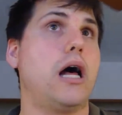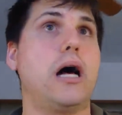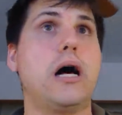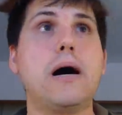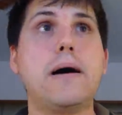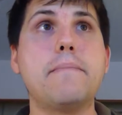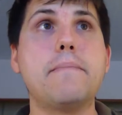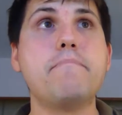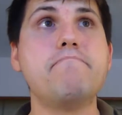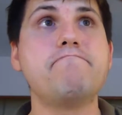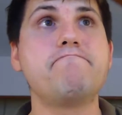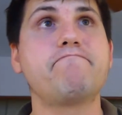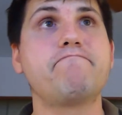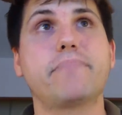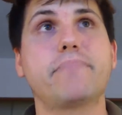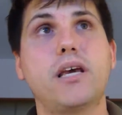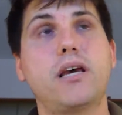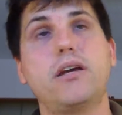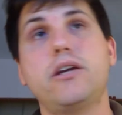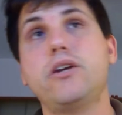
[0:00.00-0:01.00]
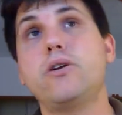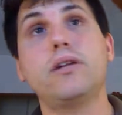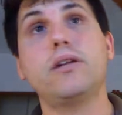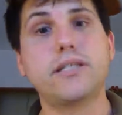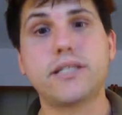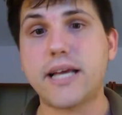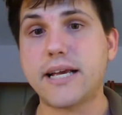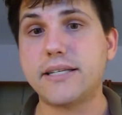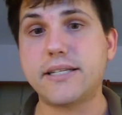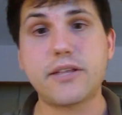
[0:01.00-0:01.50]

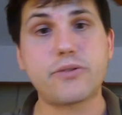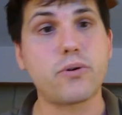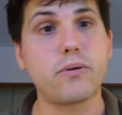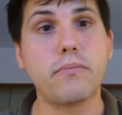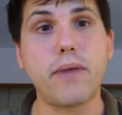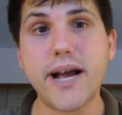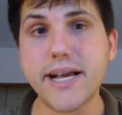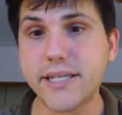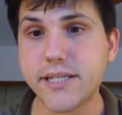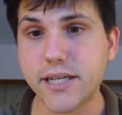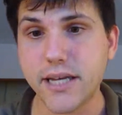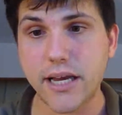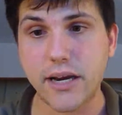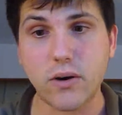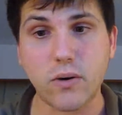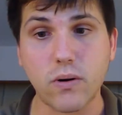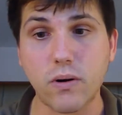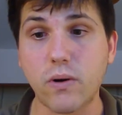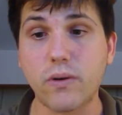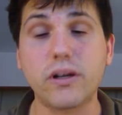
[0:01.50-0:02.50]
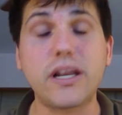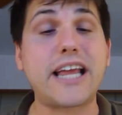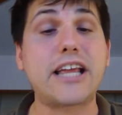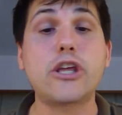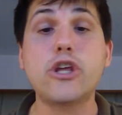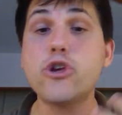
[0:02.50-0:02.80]
let's say azithromycin or like